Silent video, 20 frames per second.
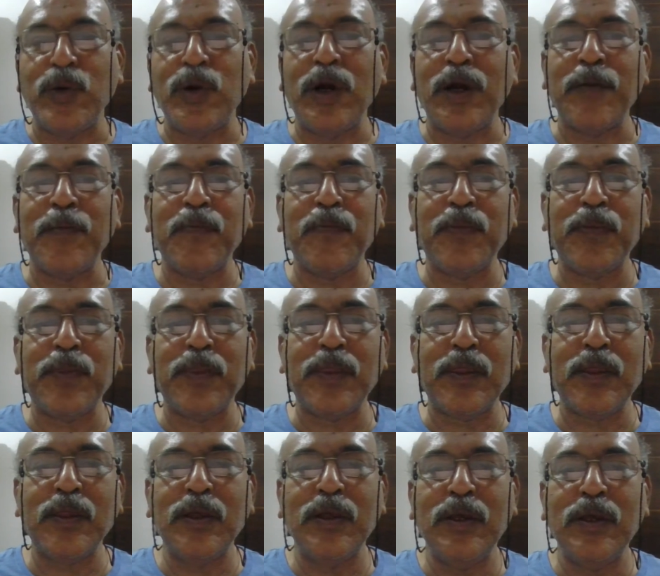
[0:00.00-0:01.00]
are.
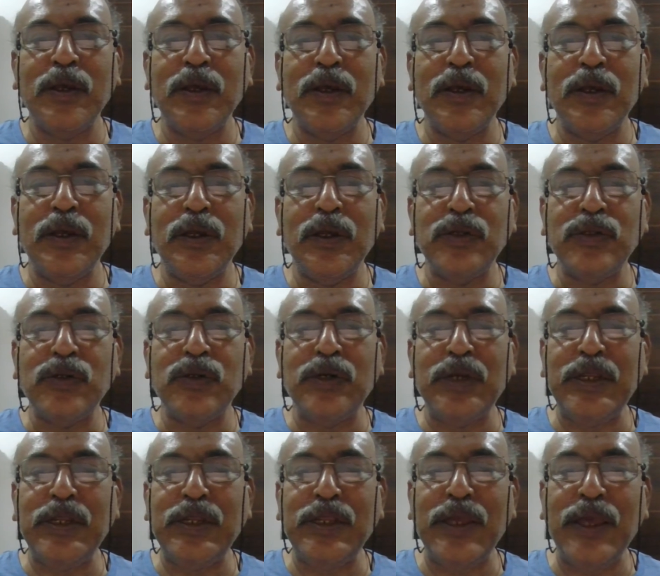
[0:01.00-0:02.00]
So
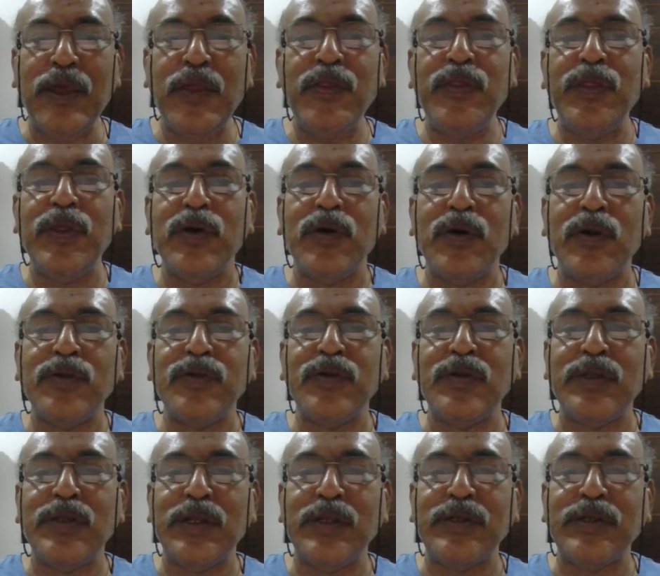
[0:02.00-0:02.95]
in Hindi also there is